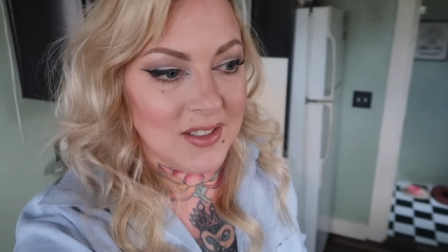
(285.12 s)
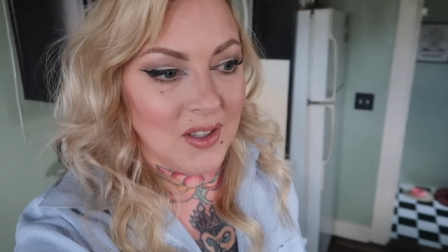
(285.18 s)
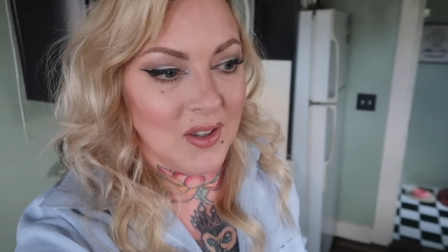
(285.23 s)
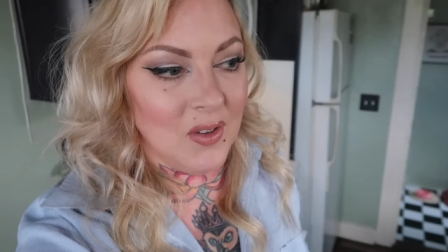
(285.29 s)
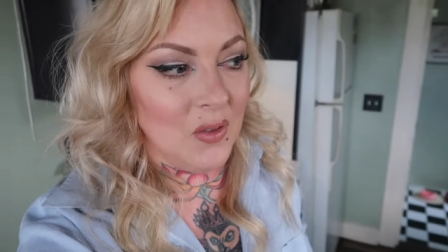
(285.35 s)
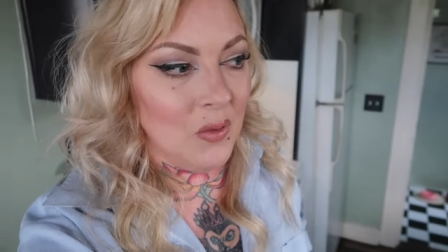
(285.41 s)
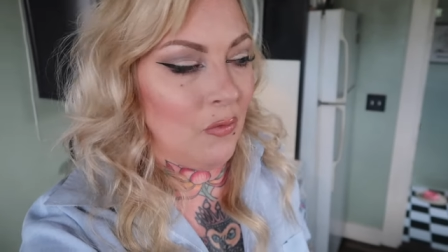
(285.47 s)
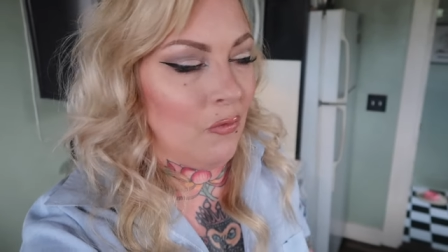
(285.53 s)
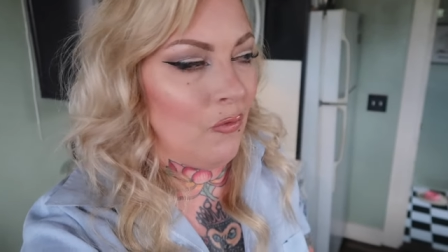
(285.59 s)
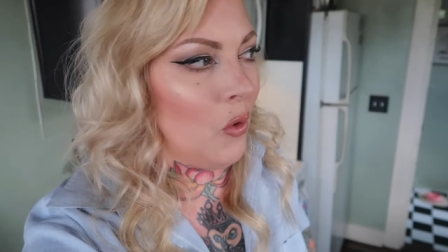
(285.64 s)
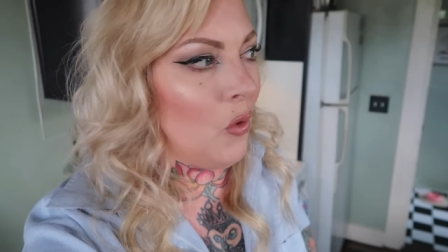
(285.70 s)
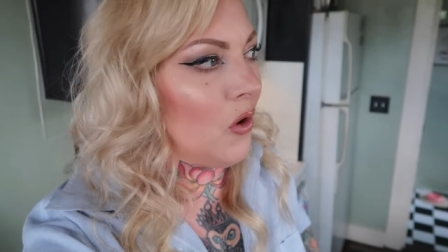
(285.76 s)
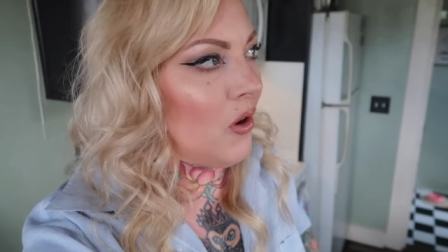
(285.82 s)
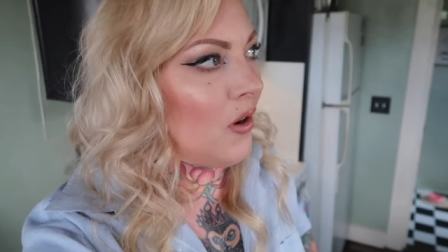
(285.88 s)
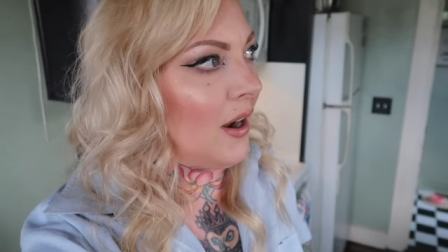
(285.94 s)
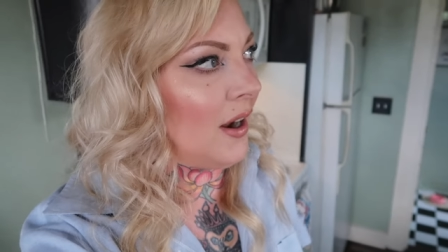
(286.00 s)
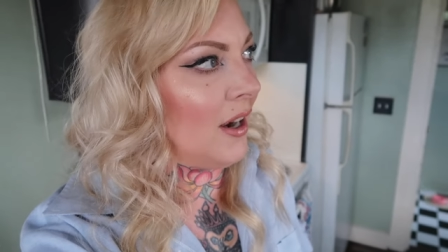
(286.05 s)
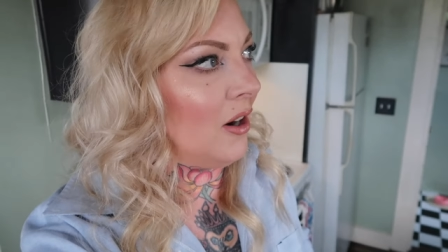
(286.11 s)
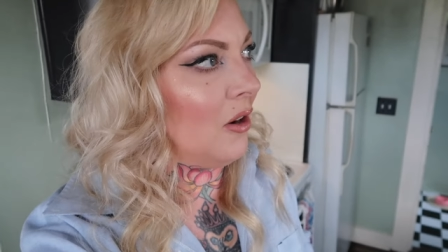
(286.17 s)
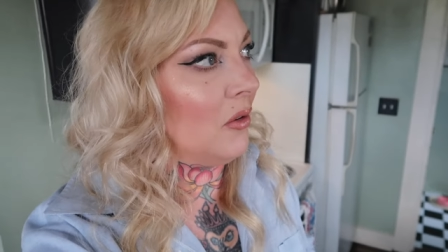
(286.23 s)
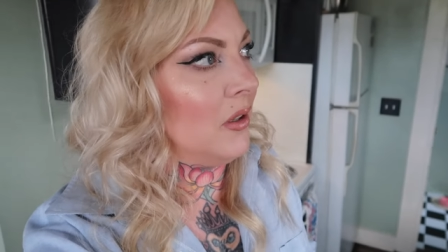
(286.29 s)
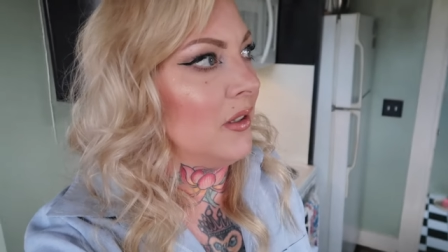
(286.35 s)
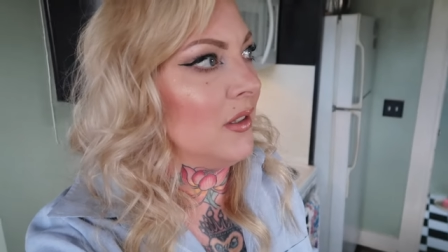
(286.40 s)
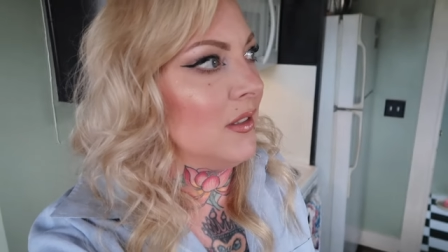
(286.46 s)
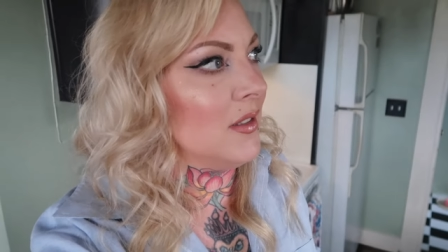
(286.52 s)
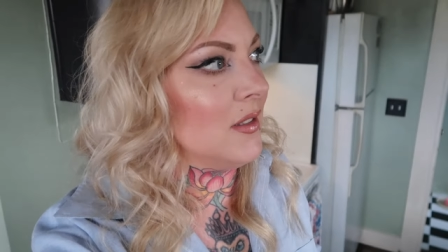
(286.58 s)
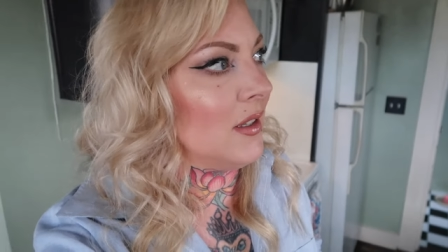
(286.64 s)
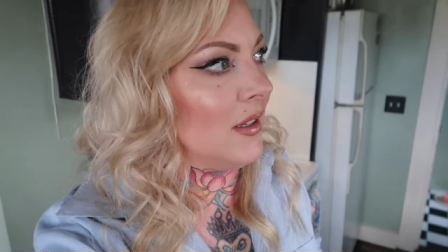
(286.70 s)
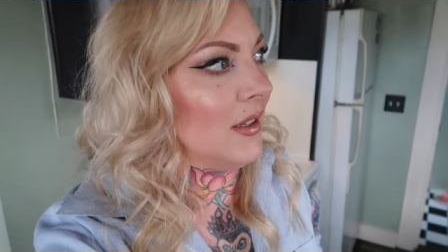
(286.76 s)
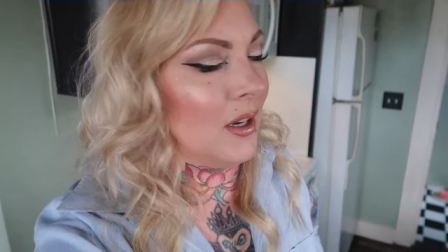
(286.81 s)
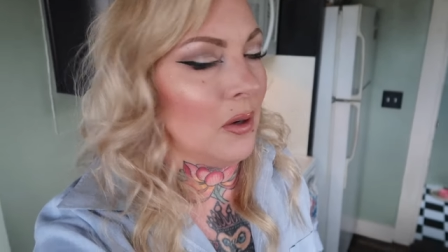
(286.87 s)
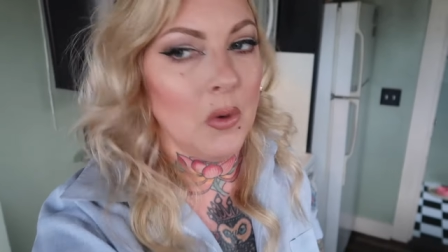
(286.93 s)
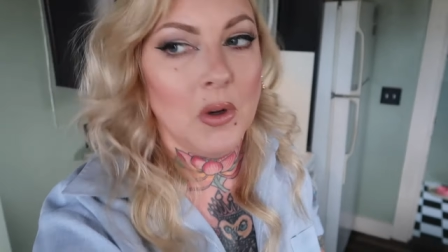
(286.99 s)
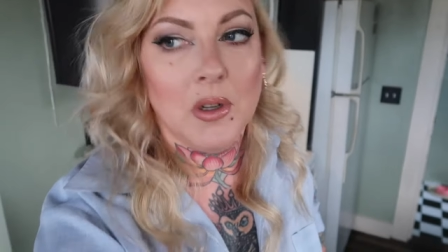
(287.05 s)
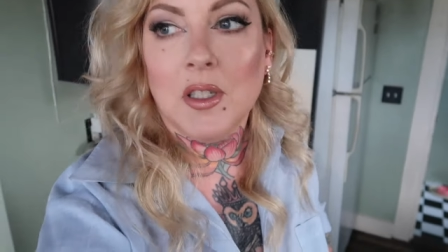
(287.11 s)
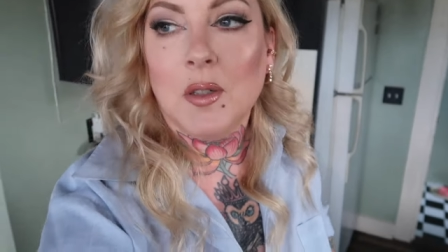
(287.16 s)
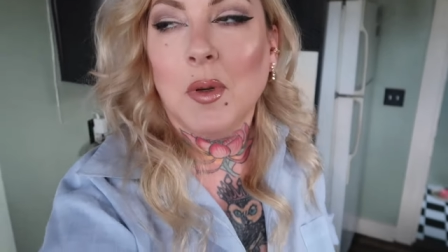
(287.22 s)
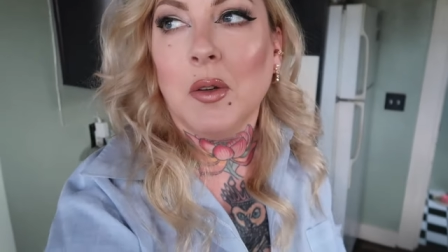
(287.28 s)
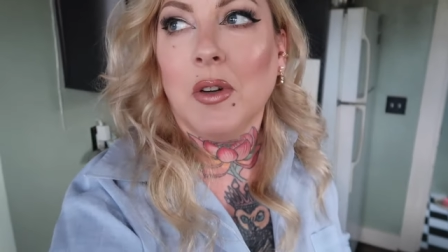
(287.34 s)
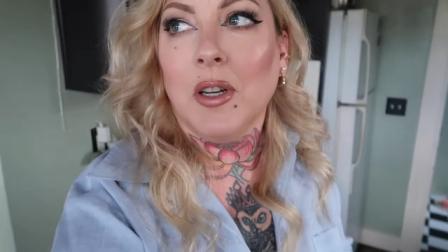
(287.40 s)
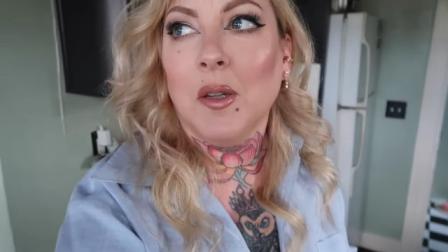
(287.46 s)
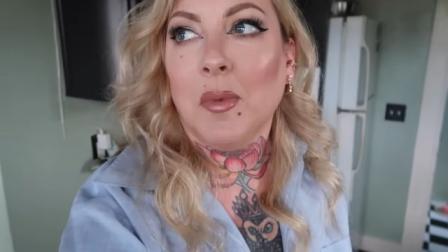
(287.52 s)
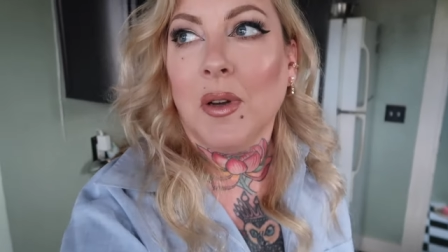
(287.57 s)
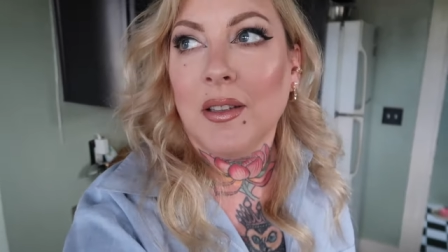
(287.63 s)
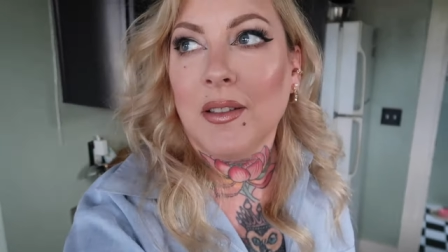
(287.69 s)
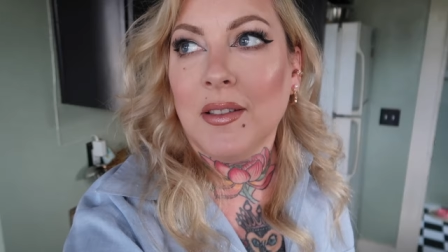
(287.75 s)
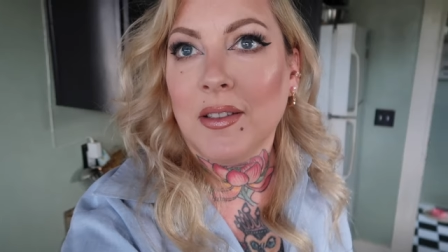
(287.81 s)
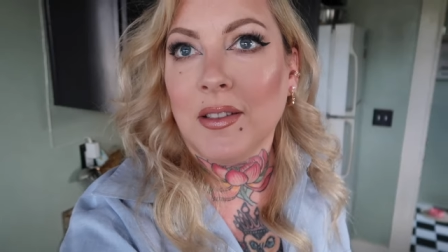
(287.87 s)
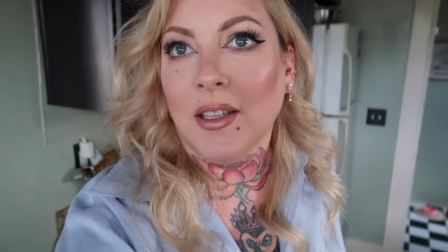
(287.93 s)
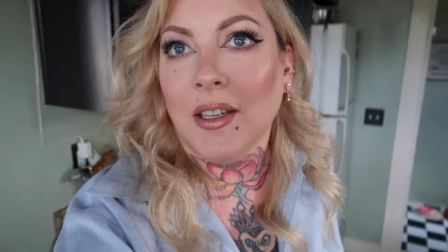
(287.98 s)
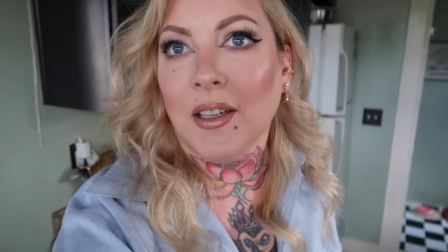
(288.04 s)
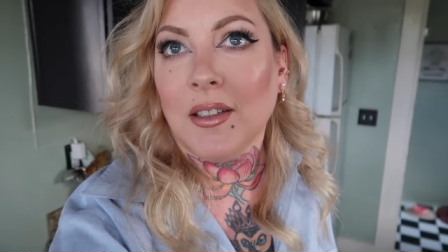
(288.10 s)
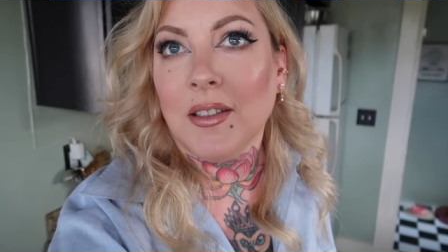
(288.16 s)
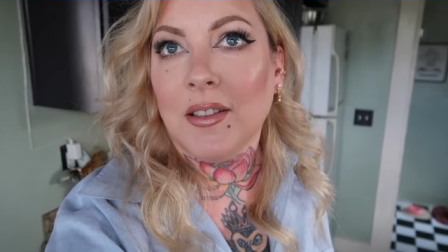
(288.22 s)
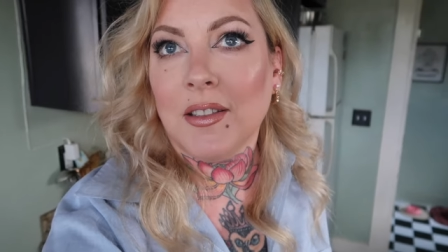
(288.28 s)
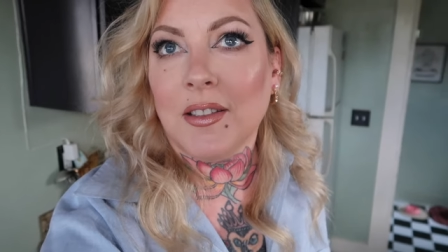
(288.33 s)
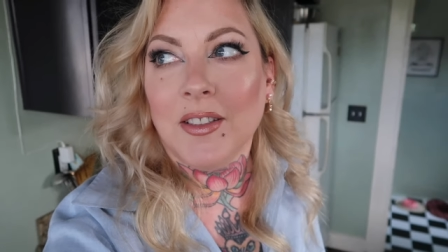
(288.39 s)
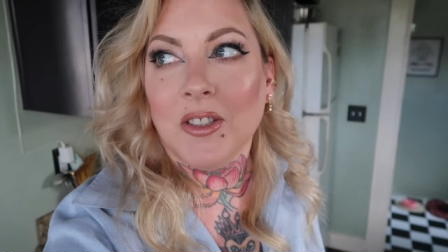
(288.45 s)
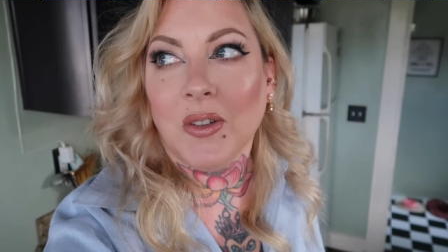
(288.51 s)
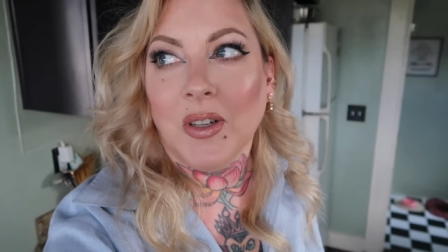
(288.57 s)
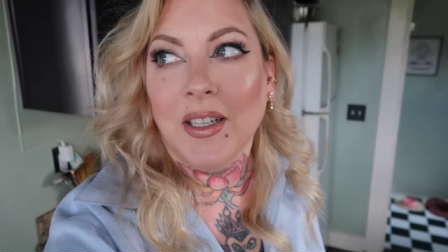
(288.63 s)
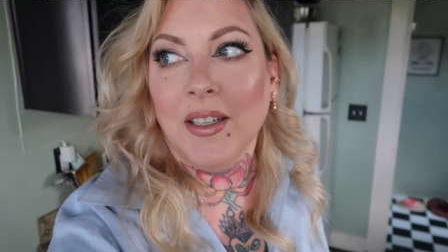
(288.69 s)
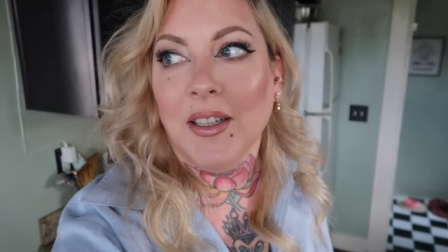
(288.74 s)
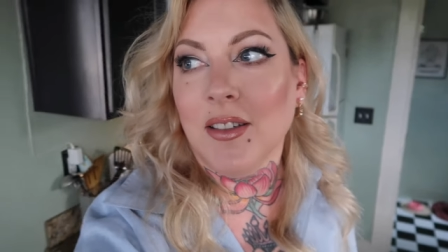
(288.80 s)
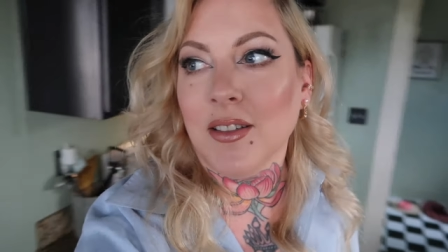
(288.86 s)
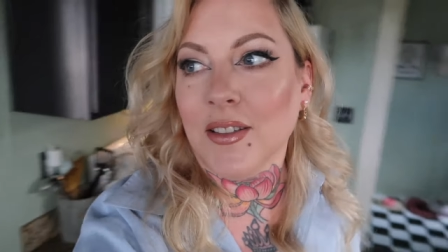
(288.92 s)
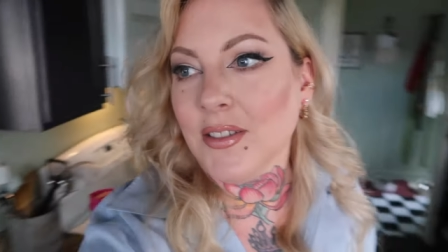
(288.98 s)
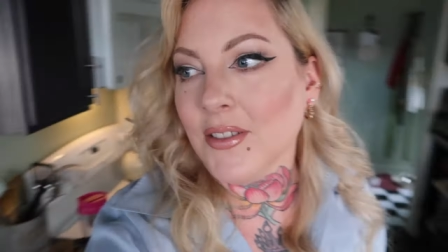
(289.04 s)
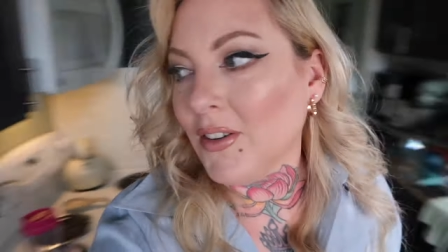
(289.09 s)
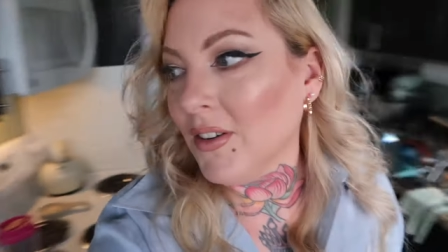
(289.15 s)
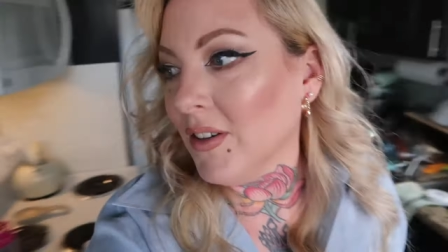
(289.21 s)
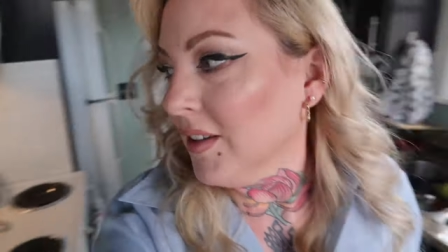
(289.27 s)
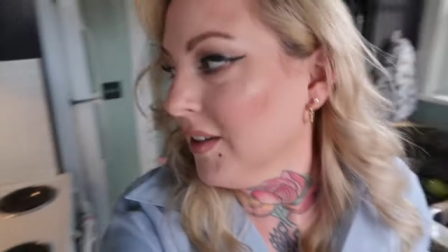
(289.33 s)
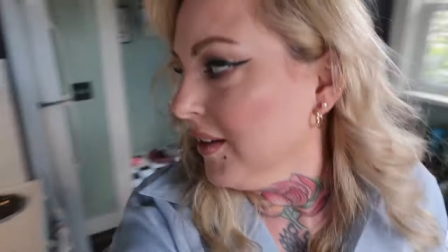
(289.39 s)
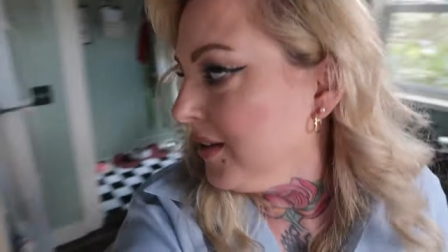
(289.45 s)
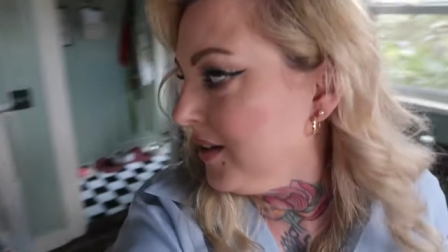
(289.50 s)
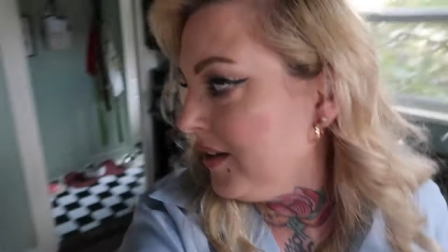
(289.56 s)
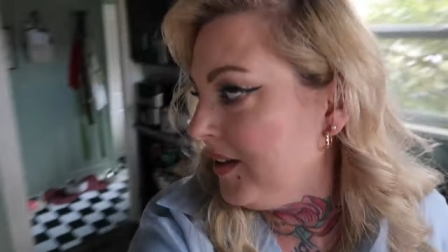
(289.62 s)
so four hours, and I want it to be ready by six. So I need to start it